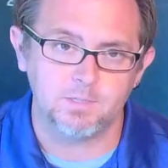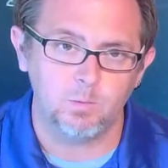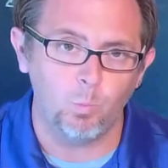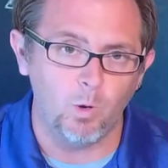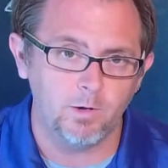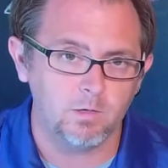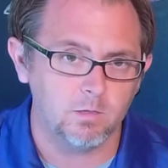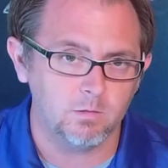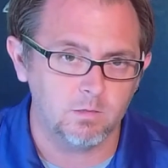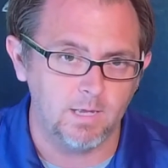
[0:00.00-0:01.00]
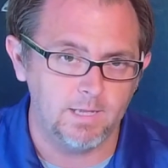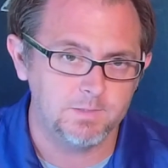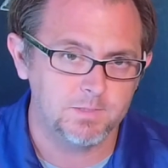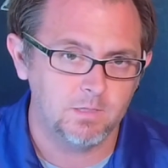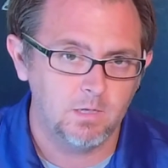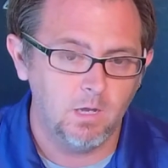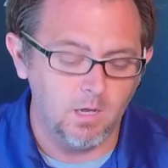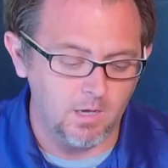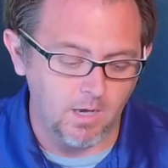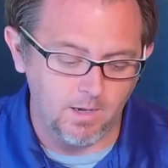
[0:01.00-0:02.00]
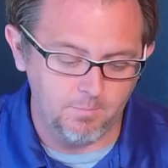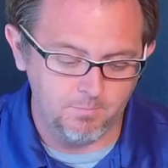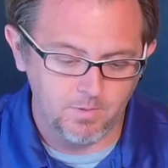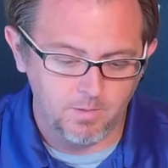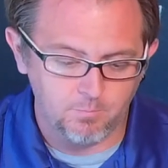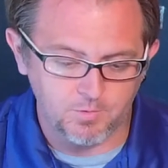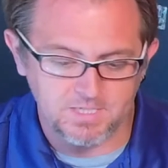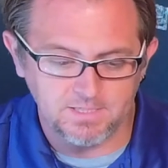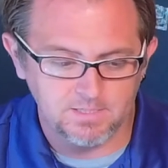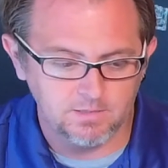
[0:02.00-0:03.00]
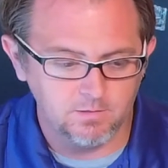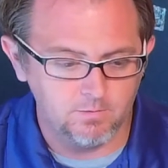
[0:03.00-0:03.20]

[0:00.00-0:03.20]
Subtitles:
a watercolor class presented